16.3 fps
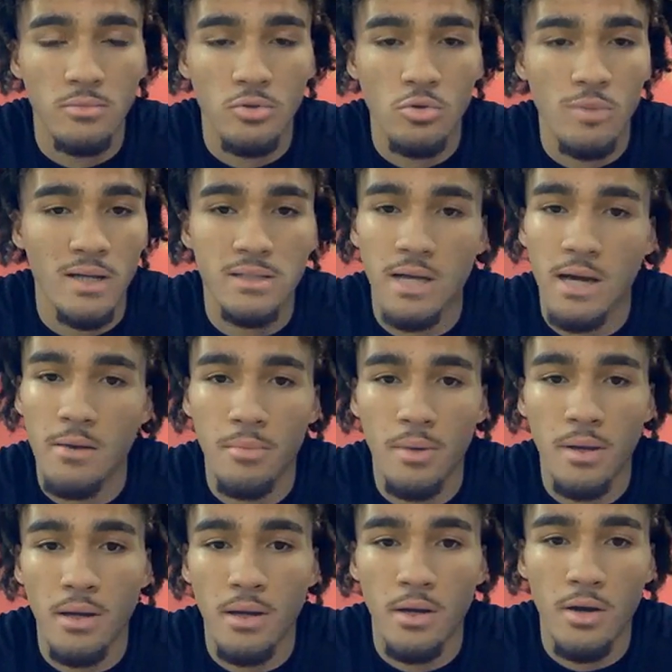Through my time
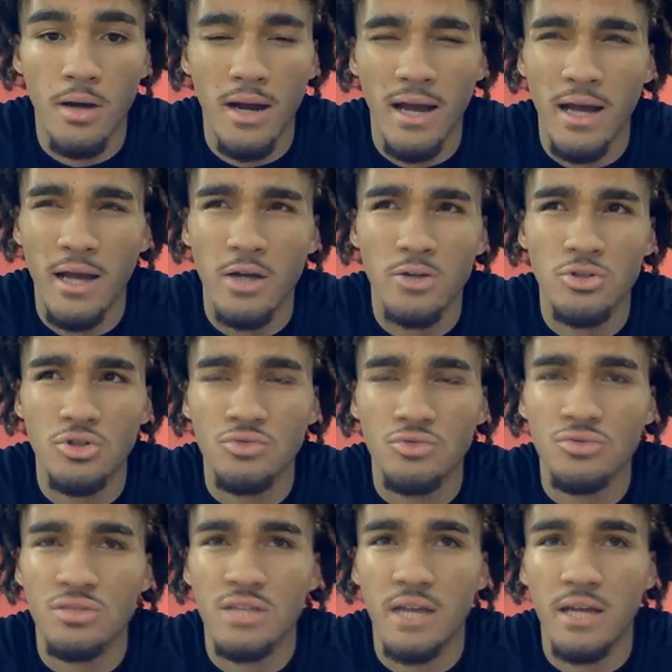being here, I got here
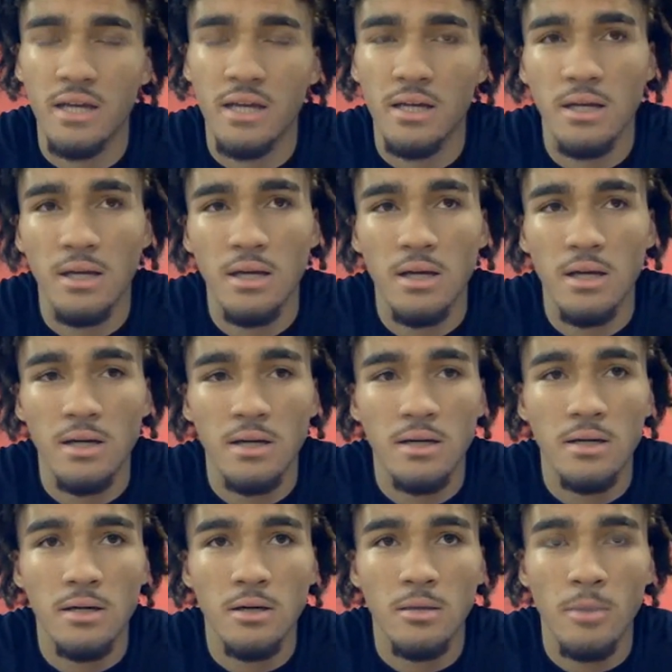June 2nd,
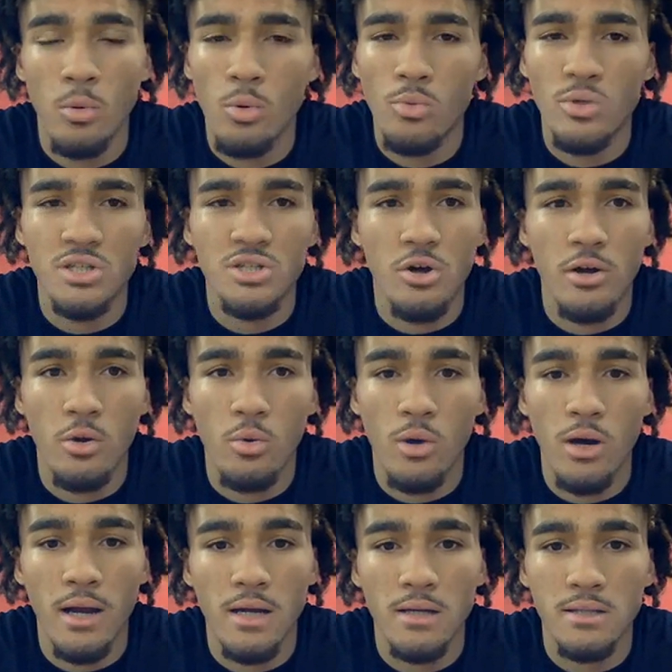and when we started
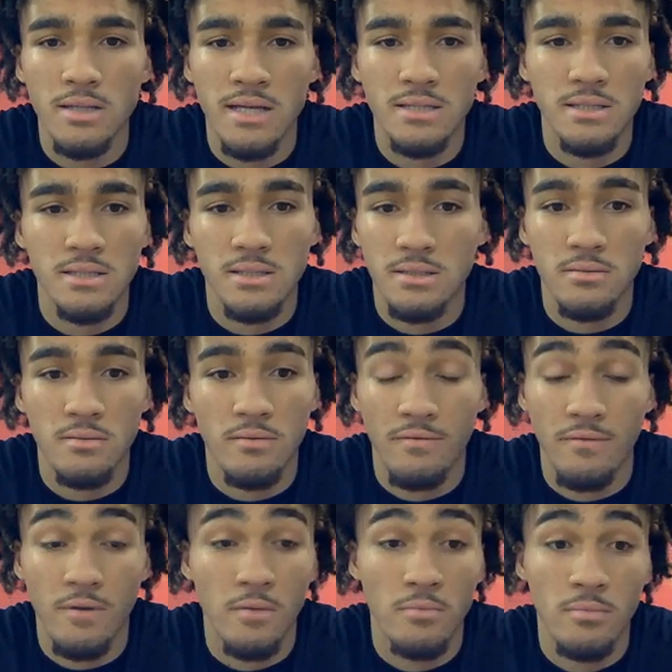workouts, I just
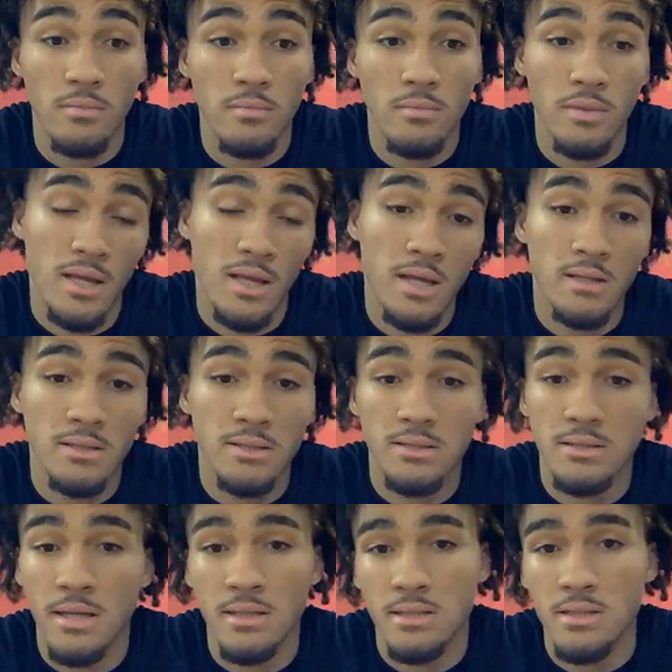from then
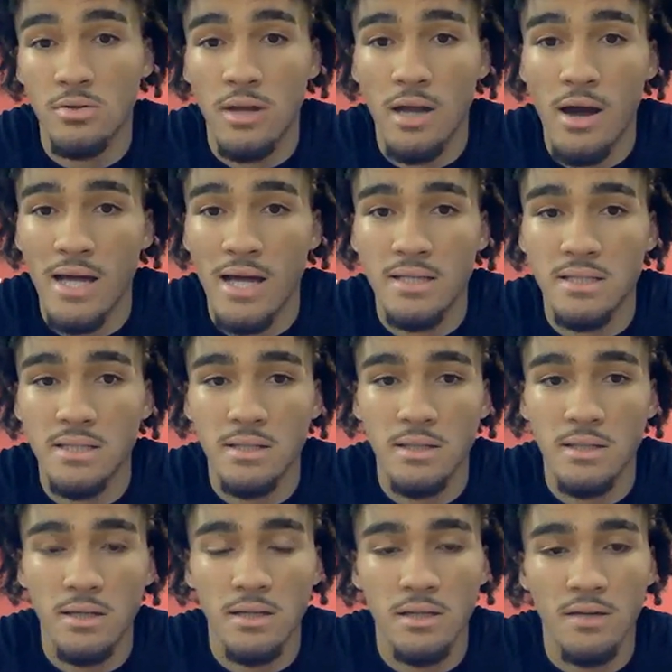until now, I see
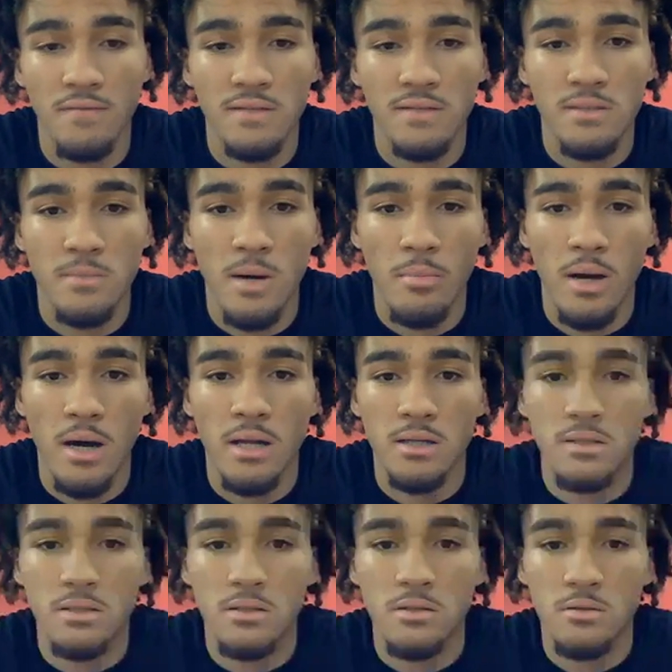a difference in my
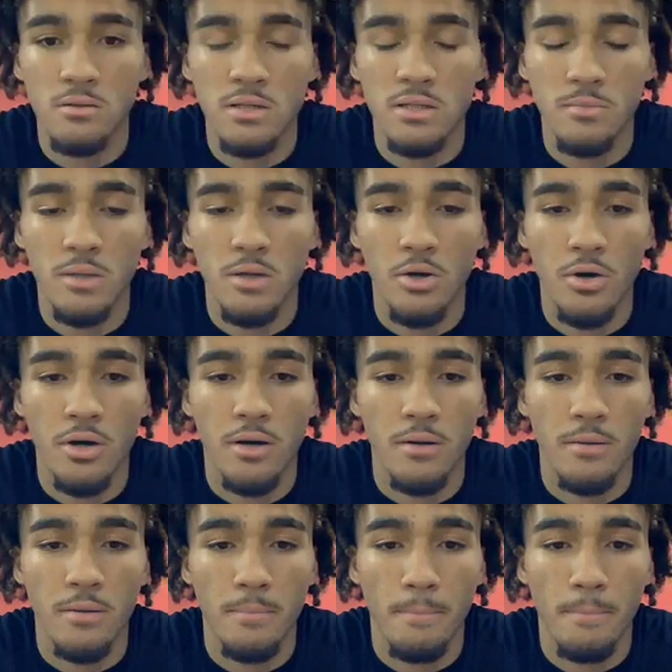body. So it's been great.